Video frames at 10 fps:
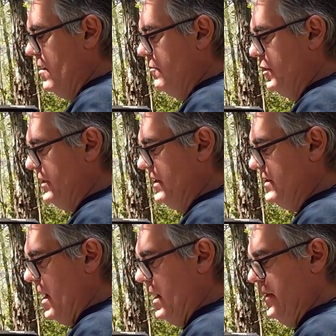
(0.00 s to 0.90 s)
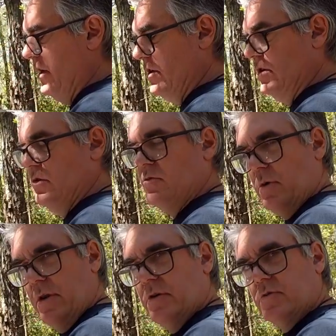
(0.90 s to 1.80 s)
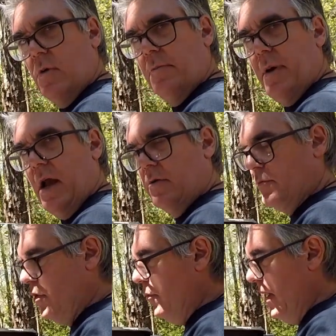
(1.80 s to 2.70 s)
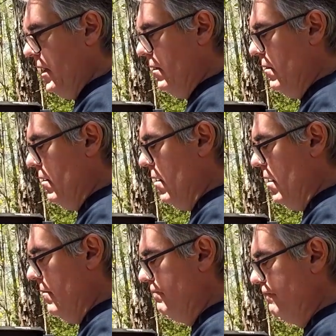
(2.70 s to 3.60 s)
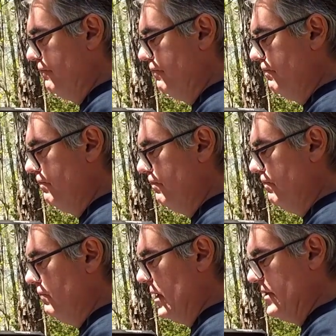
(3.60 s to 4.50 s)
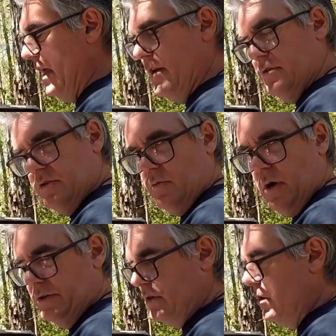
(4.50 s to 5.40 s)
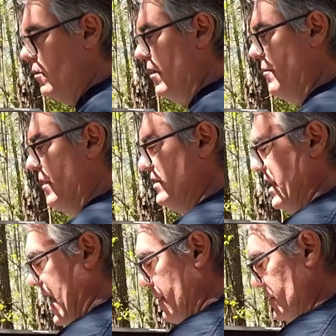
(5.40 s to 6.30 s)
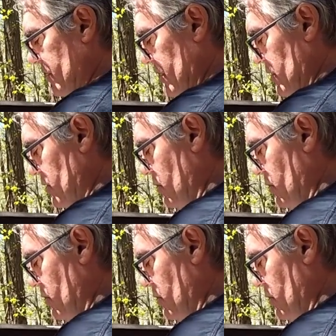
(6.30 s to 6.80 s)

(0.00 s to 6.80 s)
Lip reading: put this on, and then you can use one of those 1 pound propane containers as well to cook with. But today I'm just going to use